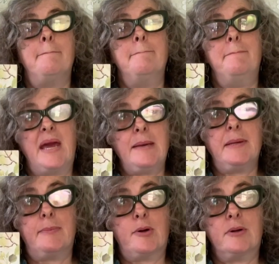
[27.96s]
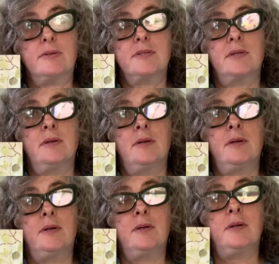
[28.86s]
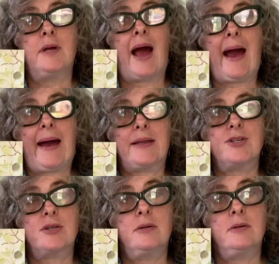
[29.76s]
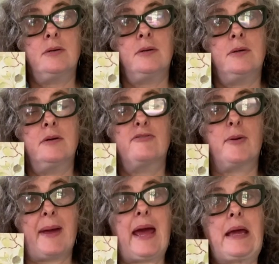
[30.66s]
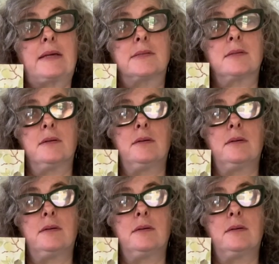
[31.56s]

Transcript: Baby birds hatch from eggs.